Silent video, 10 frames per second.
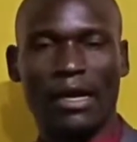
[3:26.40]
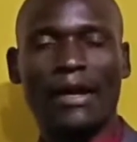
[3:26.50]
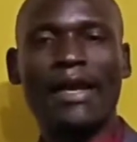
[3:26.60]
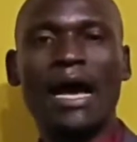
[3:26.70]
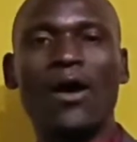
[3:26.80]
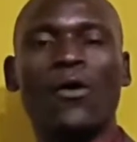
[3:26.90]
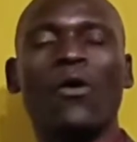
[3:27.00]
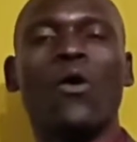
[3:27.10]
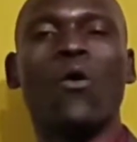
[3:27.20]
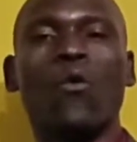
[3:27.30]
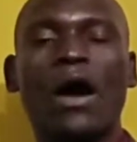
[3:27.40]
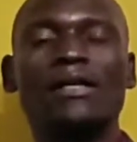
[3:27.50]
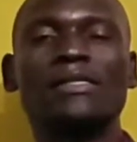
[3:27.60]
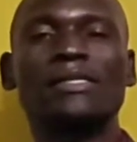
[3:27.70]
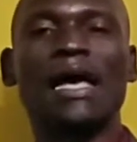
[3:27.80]
Now,
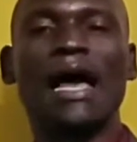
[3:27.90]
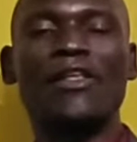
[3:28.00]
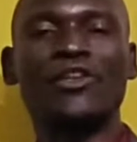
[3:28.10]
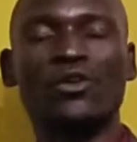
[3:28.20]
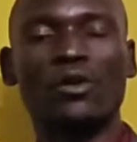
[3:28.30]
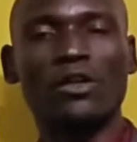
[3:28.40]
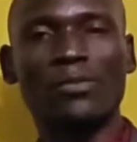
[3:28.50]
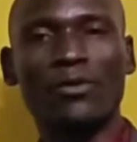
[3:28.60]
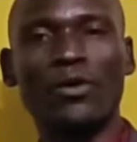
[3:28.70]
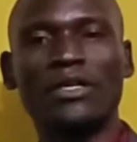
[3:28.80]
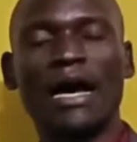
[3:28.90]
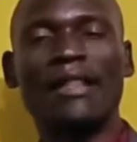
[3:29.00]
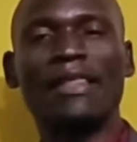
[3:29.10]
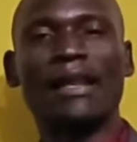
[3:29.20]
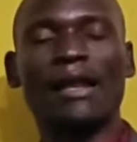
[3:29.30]
once hydrological report and
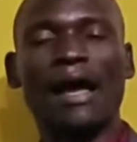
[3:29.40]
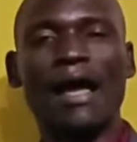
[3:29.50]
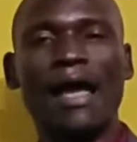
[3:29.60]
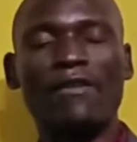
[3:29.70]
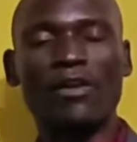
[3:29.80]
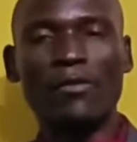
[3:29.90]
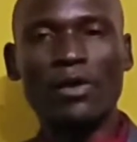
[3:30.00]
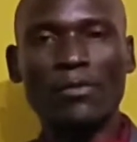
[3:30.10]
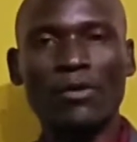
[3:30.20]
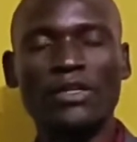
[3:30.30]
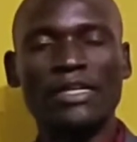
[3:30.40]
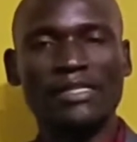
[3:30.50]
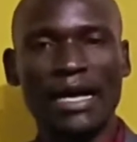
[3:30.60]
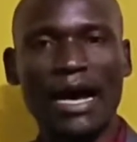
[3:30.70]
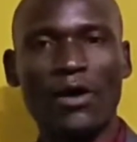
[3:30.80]
the environment report is
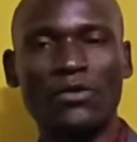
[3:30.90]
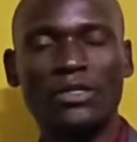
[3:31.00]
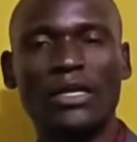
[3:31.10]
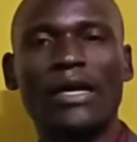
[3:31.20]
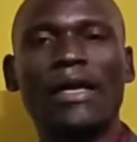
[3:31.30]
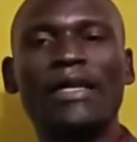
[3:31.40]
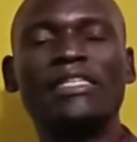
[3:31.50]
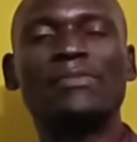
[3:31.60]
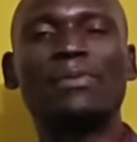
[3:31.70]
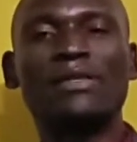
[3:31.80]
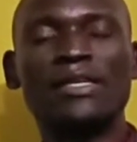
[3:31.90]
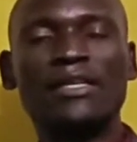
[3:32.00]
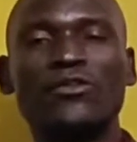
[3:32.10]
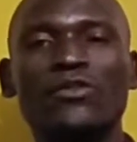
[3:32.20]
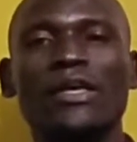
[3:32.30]
out, it's presented
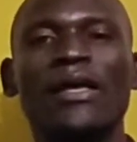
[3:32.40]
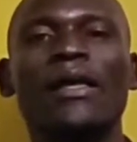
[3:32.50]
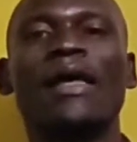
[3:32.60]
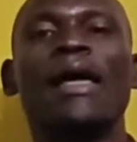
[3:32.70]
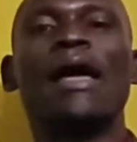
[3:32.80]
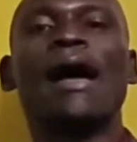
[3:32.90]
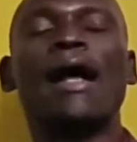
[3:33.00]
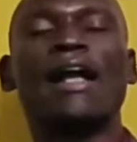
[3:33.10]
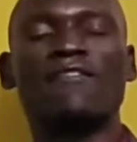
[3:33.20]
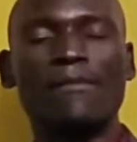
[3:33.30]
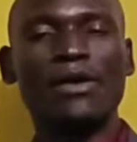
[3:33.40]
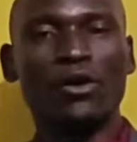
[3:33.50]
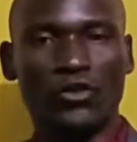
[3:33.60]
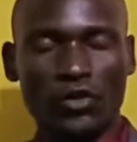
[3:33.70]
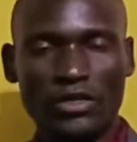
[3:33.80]
to the government
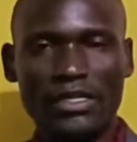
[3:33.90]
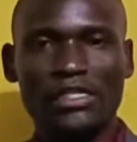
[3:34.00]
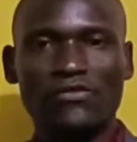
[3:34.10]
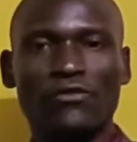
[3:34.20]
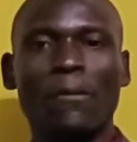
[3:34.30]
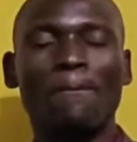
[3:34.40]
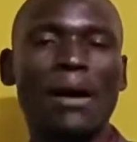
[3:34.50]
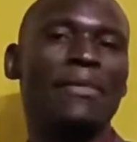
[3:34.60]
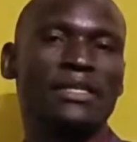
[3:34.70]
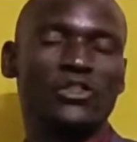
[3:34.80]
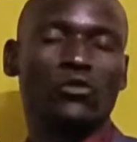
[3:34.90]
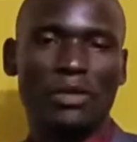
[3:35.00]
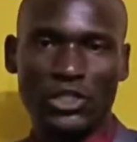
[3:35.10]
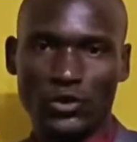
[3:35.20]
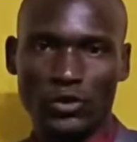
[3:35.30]
authorities for permits to be
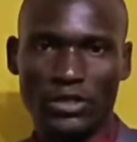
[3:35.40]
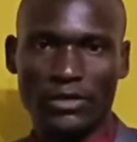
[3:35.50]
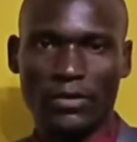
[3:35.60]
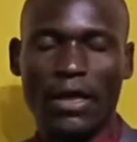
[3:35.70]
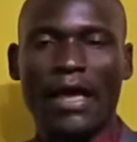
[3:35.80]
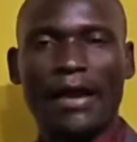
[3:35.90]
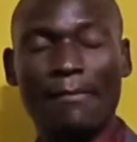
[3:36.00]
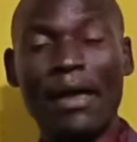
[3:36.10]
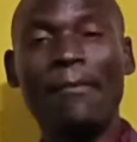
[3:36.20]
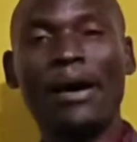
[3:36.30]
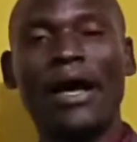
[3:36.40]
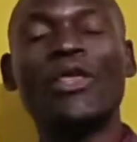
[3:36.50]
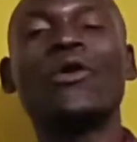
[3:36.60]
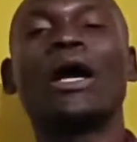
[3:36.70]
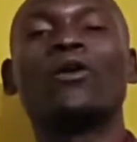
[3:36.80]
issued. Remember,
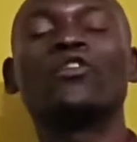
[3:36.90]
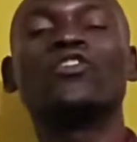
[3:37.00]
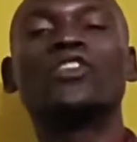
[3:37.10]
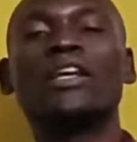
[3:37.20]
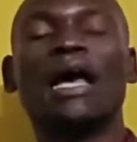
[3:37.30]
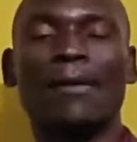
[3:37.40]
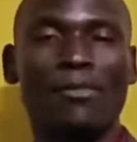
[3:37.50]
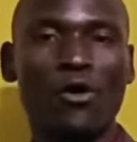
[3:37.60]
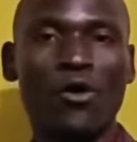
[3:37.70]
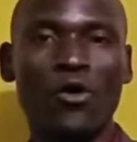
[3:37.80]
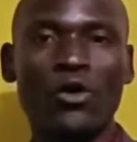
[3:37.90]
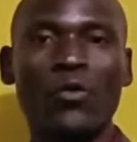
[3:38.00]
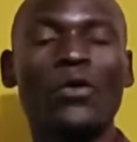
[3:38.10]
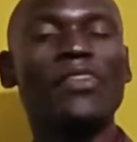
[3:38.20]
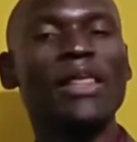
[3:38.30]
you cannot drill a borehole
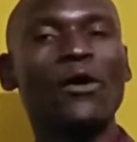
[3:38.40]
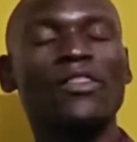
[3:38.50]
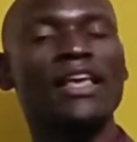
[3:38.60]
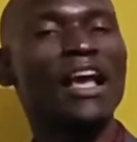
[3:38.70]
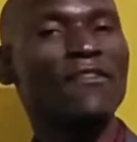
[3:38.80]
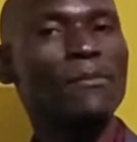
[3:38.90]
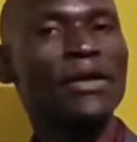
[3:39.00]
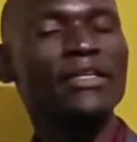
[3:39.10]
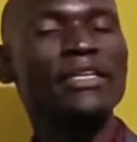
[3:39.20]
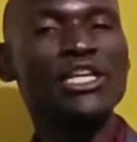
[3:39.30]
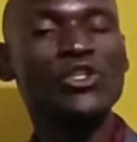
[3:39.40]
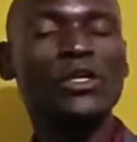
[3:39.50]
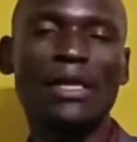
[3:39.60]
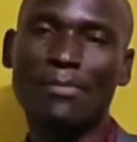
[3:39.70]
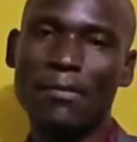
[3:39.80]
without the government issuing
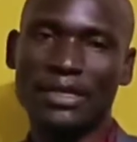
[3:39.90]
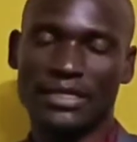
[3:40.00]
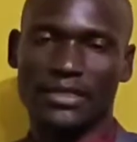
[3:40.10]
the permit.